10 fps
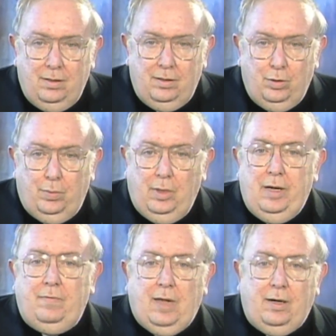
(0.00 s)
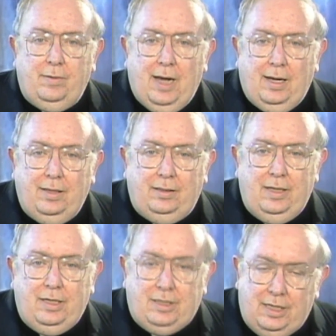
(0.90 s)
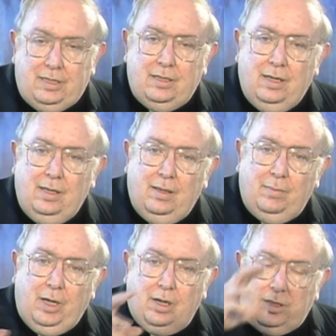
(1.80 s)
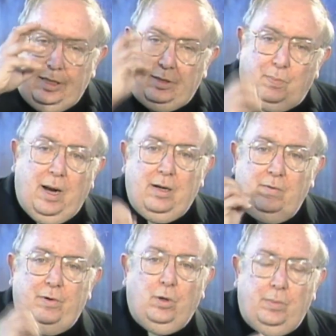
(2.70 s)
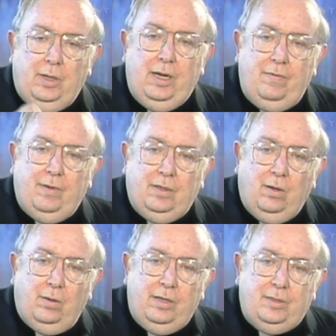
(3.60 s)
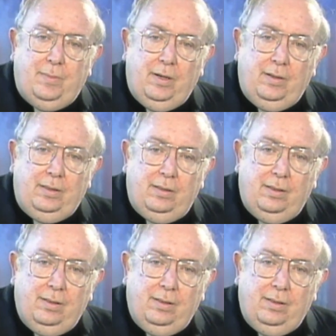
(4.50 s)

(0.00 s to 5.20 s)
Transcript: You believe that reality exists because it's part of your belief in the Holy Spirit.